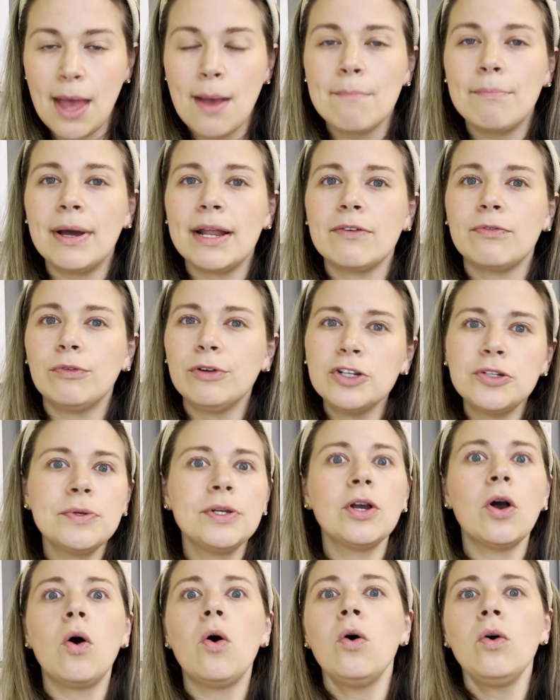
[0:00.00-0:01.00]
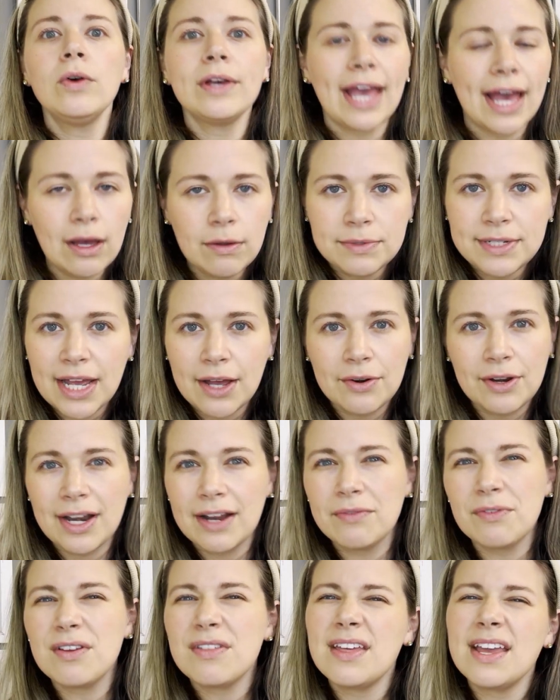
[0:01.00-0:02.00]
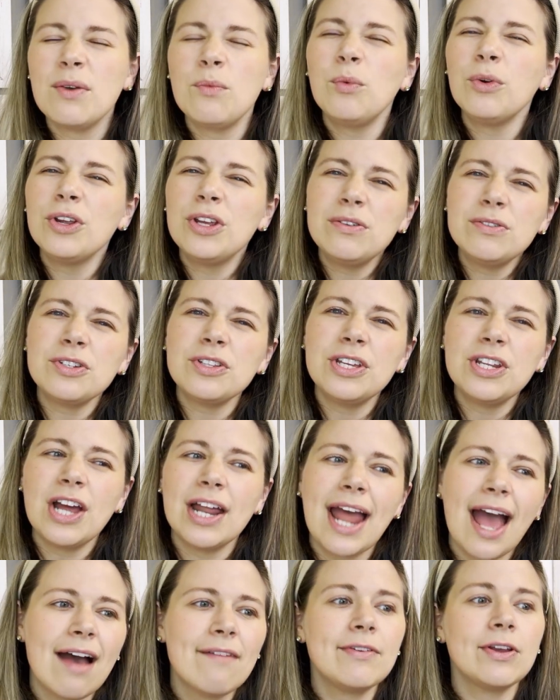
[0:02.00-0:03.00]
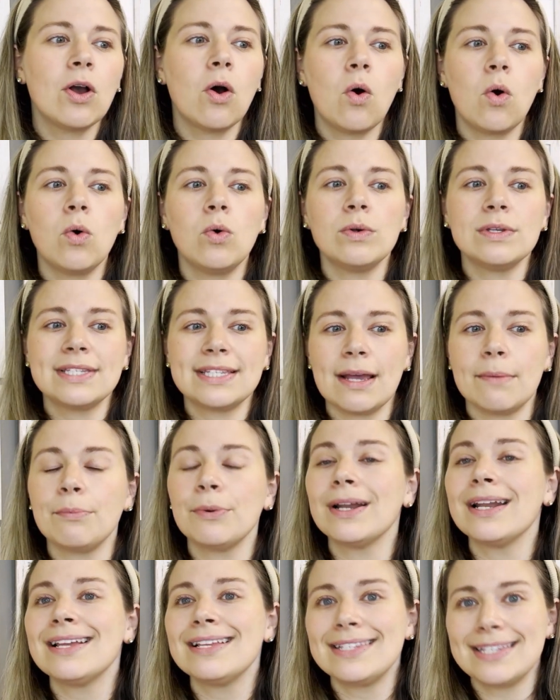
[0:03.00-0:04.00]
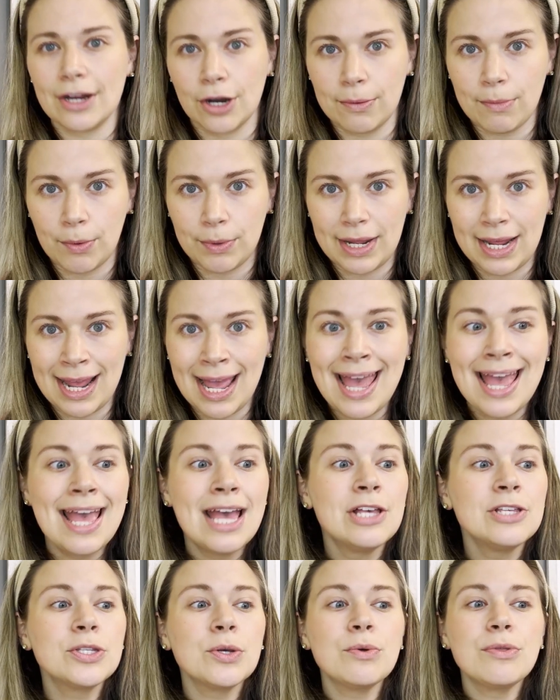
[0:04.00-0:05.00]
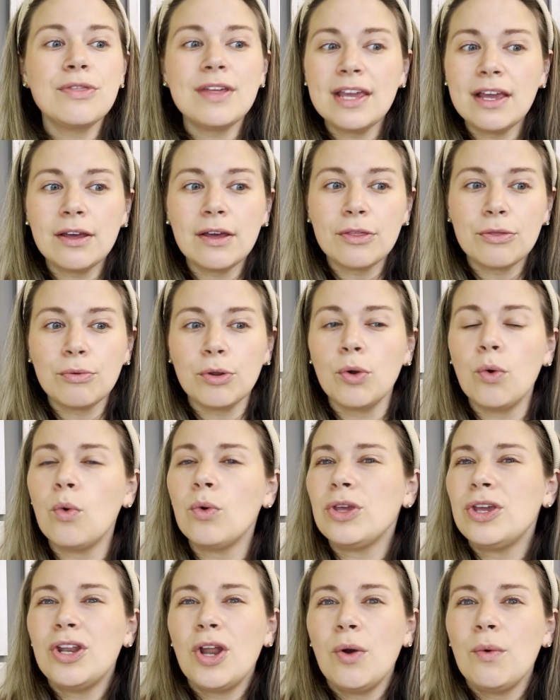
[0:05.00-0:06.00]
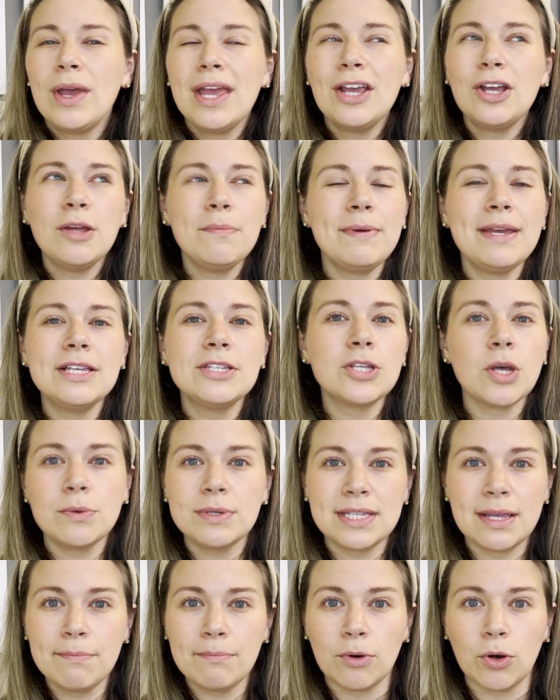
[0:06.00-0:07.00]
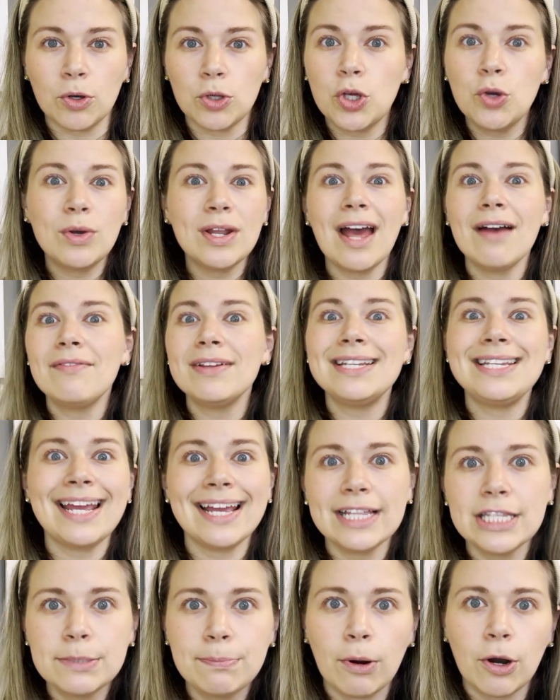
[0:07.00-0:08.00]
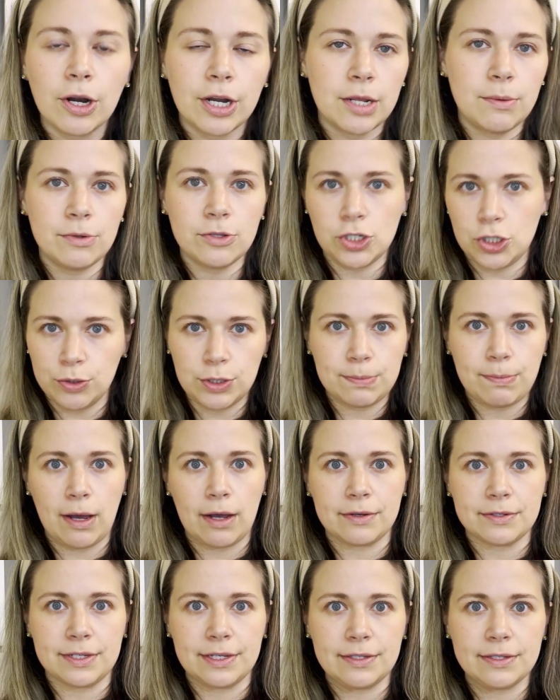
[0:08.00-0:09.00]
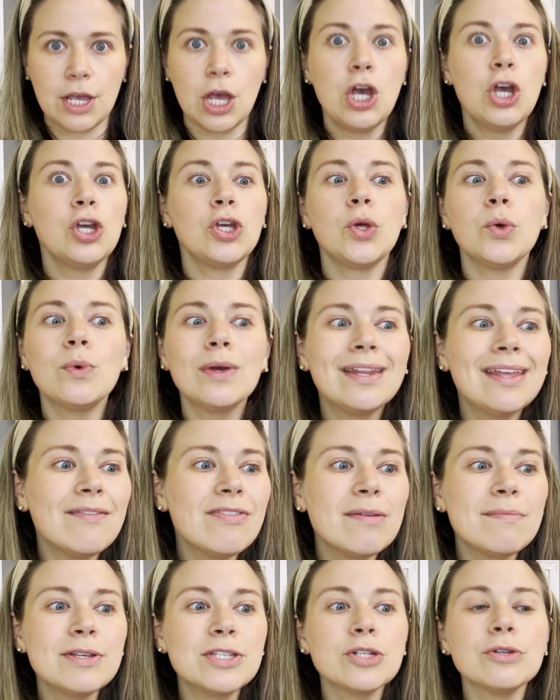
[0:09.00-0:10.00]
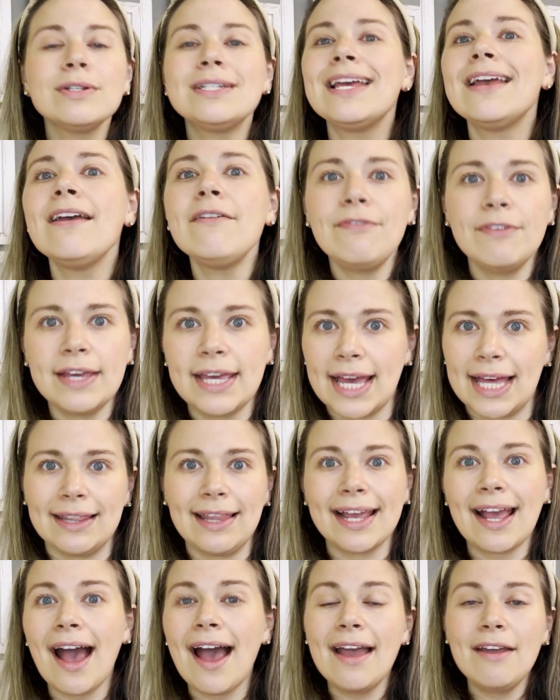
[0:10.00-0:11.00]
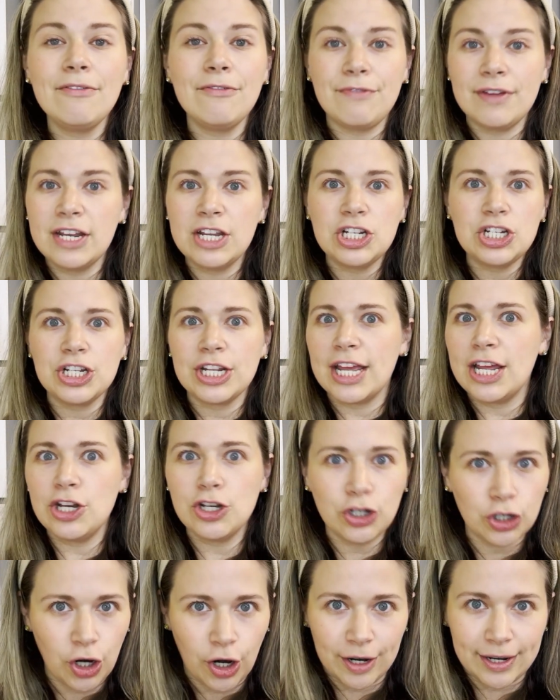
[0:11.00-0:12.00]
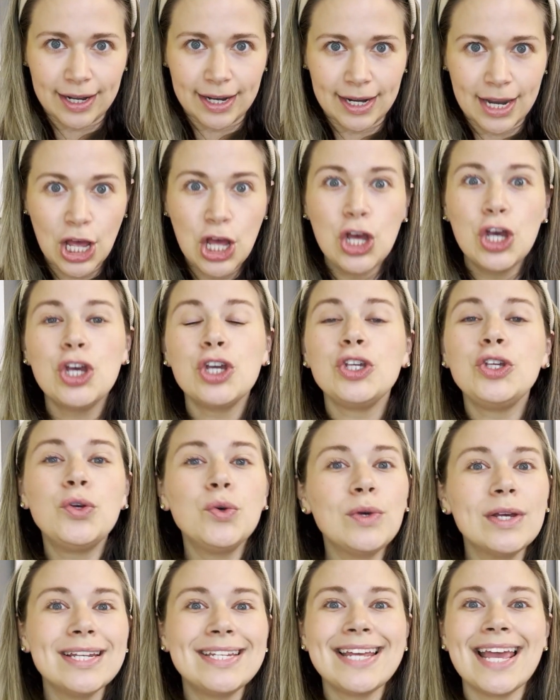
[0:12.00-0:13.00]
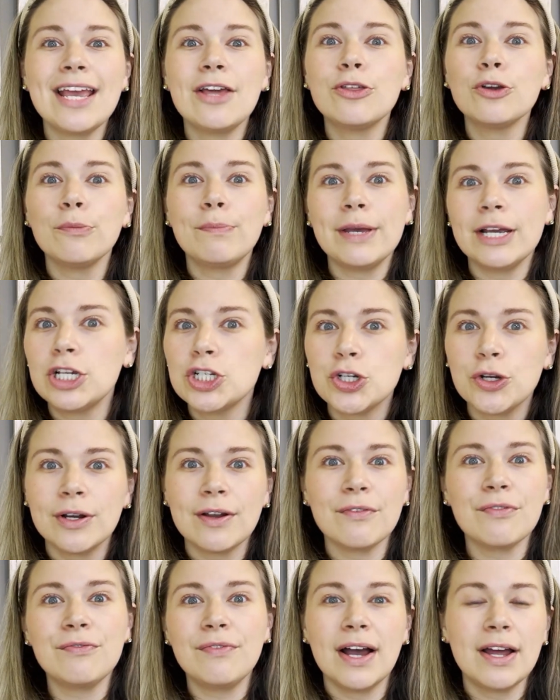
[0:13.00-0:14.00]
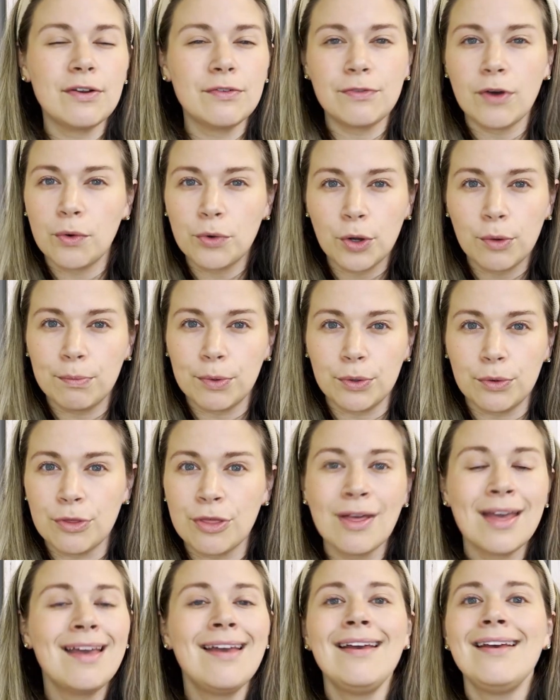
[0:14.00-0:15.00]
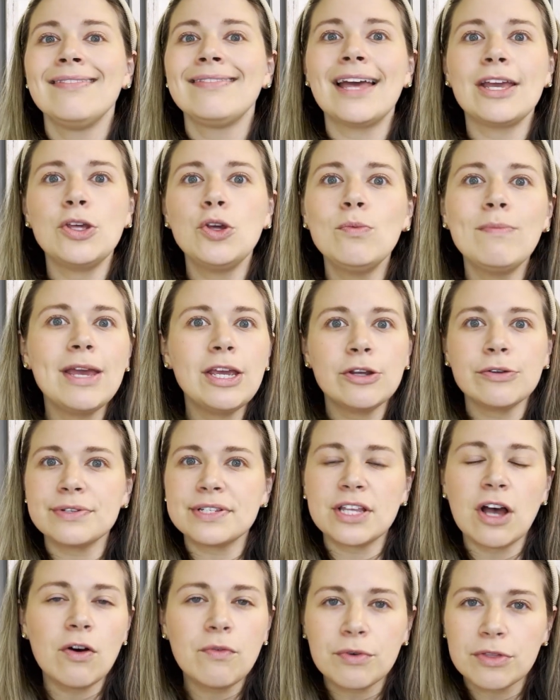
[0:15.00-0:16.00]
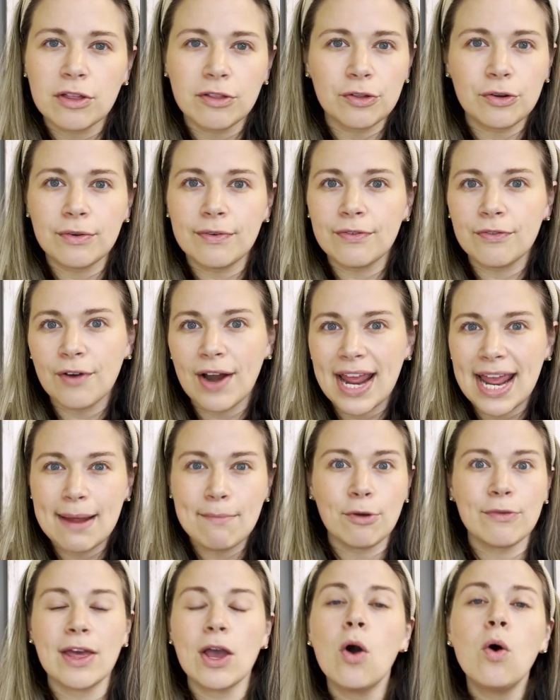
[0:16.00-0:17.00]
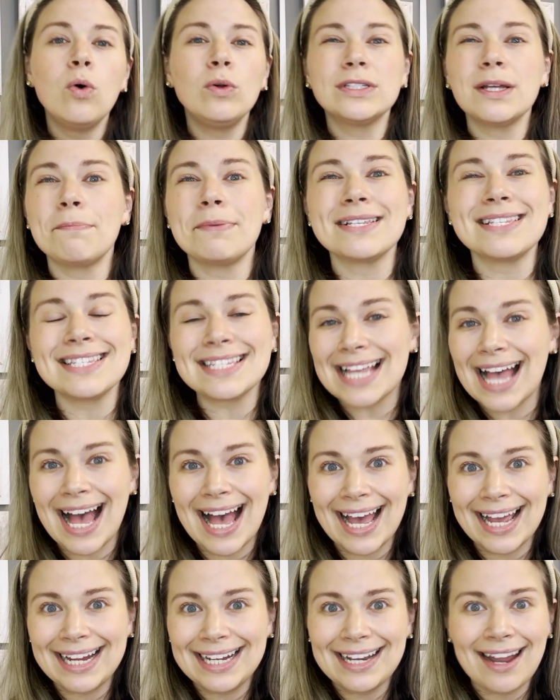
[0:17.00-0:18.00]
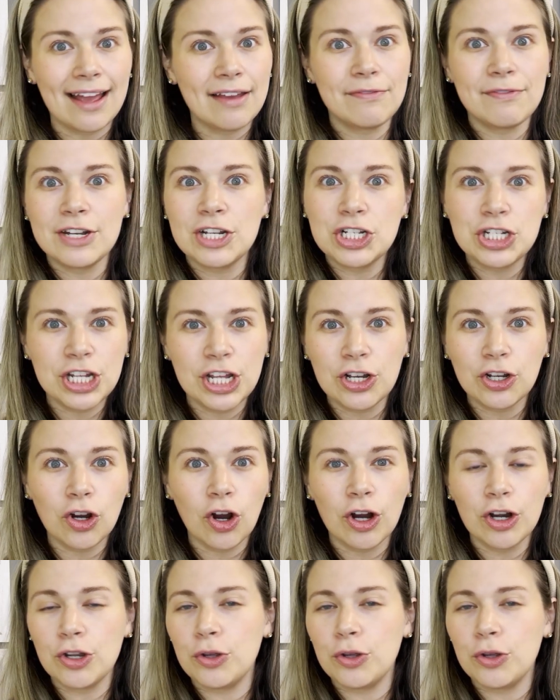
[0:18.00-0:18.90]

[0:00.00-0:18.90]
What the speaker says: But if we're doing a whole countdown and everything, we're usually not having a whole separate ceremony. So think through, it could be so simple. You could have a dance party with juice boxes. You could give them a certificate, like I finished kindergarten. You could take their picture in a fun photo booth that you make yourself with a little frame, or they hold up a sign, I finished kindergarten.